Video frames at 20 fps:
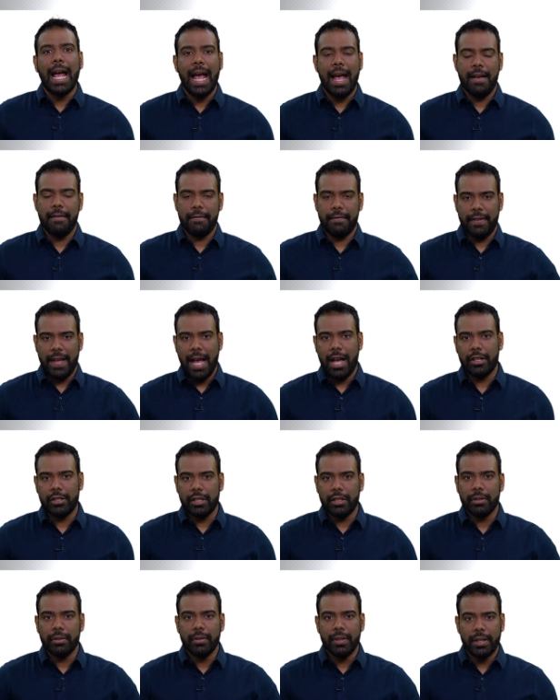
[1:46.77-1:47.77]
have
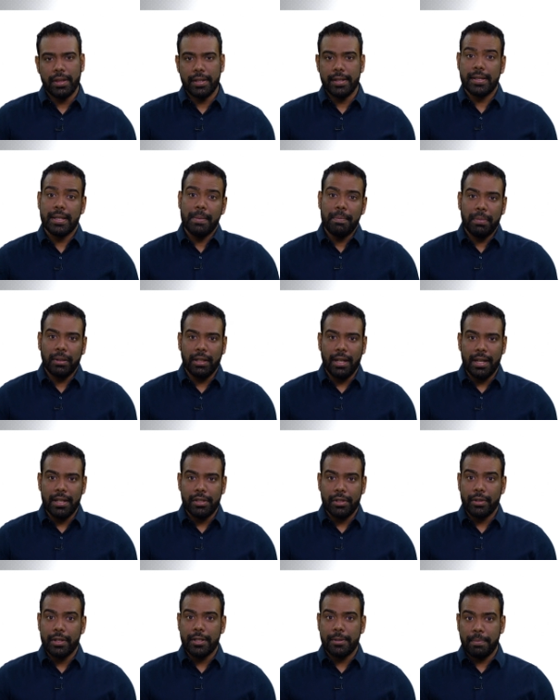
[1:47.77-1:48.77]
value? The simple
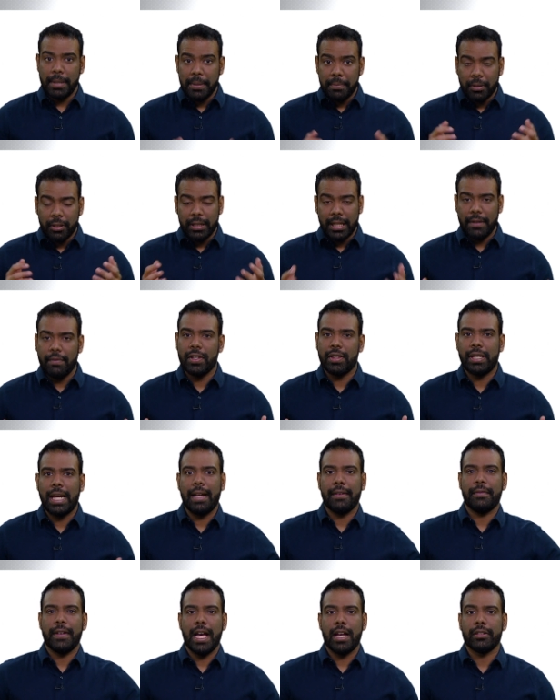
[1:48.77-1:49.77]
answer is people give it
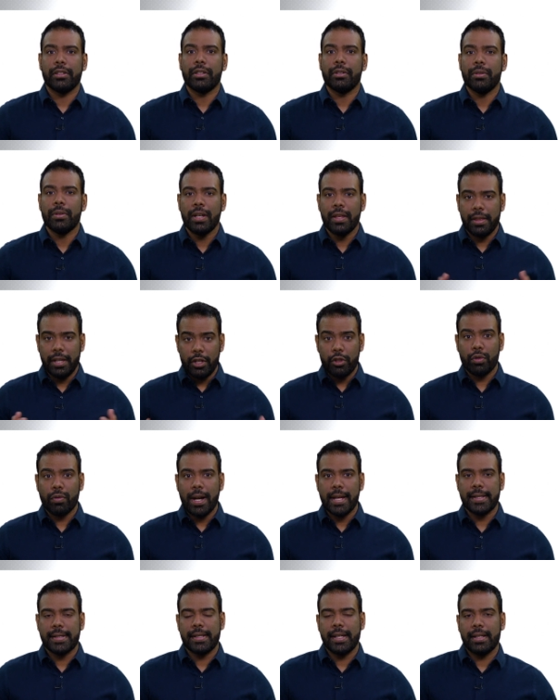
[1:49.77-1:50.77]
that value. They
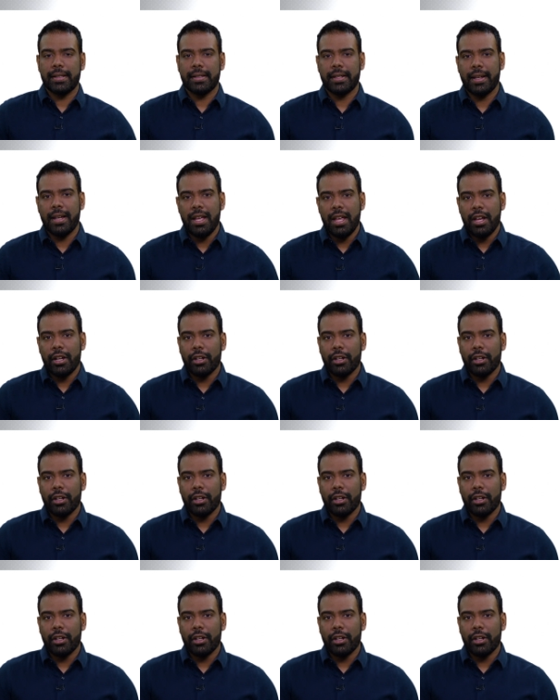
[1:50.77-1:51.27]
trust it.